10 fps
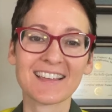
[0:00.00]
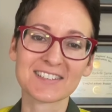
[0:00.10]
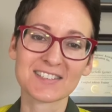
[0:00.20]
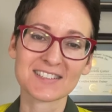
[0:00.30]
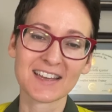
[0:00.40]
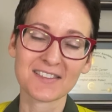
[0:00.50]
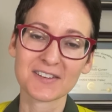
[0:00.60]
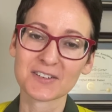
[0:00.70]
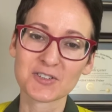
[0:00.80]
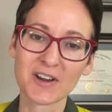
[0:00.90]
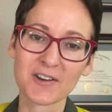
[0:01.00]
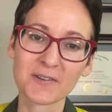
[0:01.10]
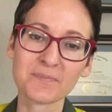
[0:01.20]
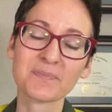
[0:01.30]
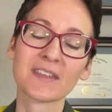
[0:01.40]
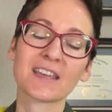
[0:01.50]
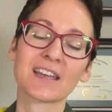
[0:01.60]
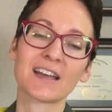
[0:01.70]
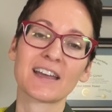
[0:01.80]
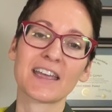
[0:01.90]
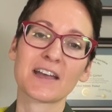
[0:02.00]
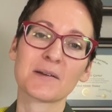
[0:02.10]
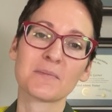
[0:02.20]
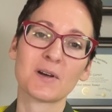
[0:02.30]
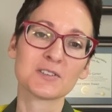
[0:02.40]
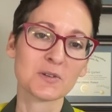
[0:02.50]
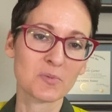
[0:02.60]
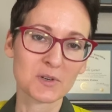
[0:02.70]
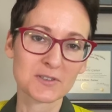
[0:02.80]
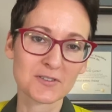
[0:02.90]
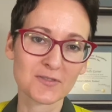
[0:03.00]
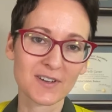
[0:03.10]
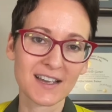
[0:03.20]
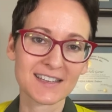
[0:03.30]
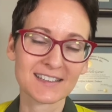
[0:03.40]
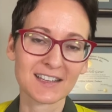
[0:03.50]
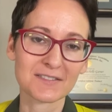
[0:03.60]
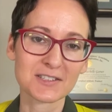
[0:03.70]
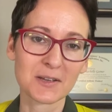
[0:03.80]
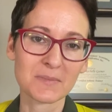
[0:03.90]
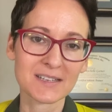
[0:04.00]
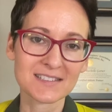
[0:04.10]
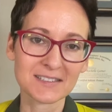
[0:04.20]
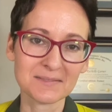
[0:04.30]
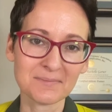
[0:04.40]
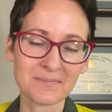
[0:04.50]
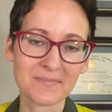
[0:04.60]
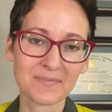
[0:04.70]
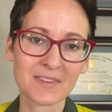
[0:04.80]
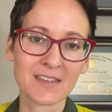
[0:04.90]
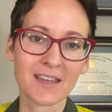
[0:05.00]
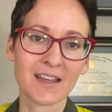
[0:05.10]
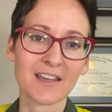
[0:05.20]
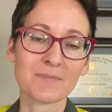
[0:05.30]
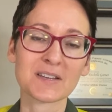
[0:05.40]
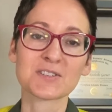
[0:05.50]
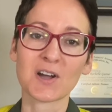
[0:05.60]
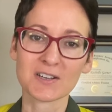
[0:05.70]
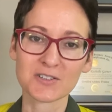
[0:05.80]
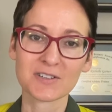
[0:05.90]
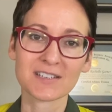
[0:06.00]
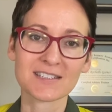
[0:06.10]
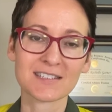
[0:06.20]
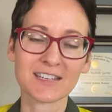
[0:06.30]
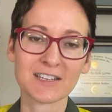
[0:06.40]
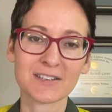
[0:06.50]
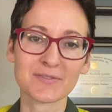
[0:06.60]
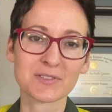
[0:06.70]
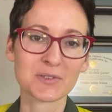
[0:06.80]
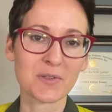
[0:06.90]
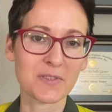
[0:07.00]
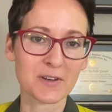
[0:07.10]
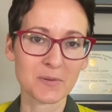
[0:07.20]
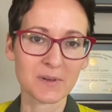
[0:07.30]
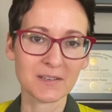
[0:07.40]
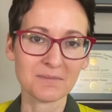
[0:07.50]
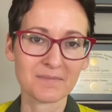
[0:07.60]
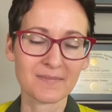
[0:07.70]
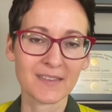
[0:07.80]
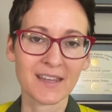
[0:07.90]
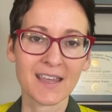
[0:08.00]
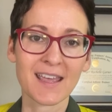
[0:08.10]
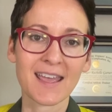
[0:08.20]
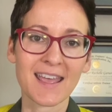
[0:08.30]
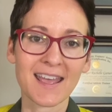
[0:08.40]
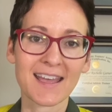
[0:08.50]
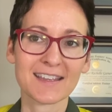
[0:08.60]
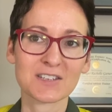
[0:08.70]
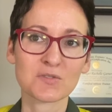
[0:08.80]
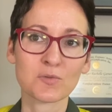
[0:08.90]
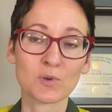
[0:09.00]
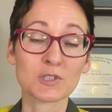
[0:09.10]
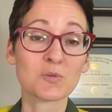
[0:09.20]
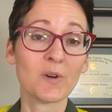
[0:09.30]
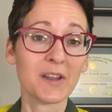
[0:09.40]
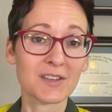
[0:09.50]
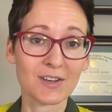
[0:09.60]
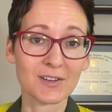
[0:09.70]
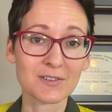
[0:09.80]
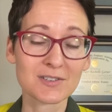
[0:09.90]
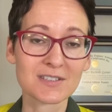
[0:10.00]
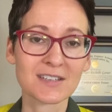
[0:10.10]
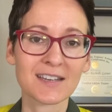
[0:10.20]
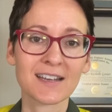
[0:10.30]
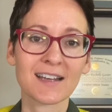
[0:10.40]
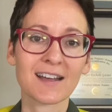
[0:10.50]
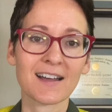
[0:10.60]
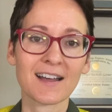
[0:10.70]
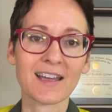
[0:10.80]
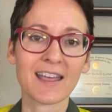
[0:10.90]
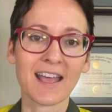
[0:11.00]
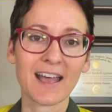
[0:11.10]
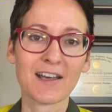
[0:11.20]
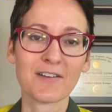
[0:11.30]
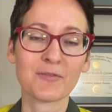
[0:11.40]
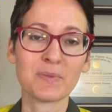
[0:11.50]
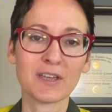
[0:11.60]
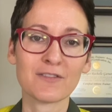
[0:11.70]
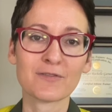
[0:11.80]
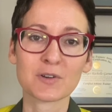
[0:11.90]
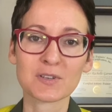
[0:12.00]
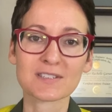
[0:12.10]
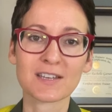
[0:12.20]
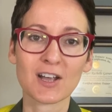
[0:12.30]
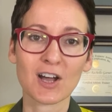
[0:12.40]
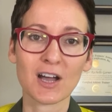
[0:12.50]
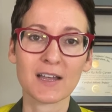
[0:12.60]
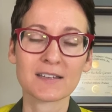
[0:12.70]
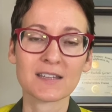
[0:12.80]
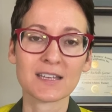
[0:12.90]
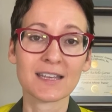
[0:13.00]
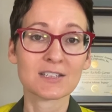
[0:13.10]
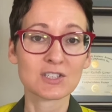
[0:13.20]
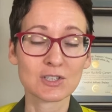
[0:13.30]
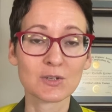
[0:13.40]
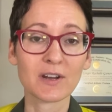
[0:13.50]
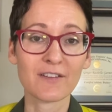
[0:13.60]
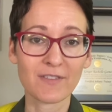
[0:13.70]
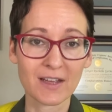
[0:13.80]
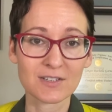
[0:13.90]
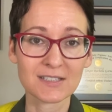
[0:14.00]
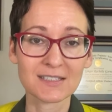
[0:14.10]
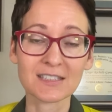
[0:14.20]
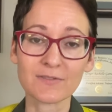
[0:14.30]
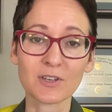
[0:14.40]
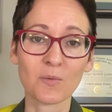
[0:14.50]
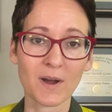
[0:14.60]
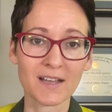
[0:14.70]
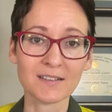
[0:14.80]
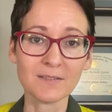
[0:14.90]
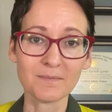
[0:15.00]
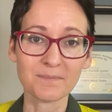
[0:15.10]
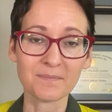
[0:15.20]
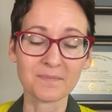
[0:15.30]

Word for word: licensed athletic trainer. I am also board certified in lifestyle medicine. I have my doctorate in physical therapy. And for twenty years, I have been focusing on the institute I founded, Living Well,